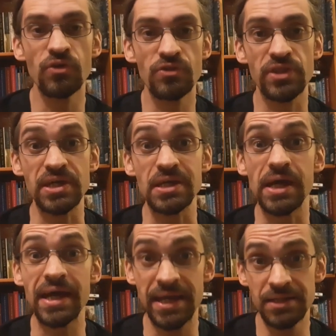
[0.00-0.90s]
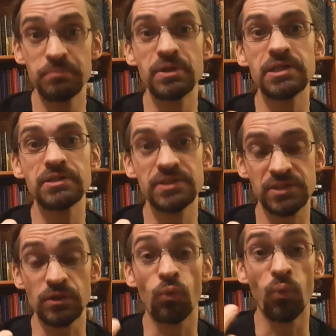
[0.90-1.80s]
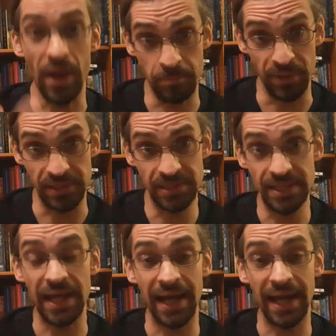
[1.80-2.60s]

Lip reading: the enemy's weapon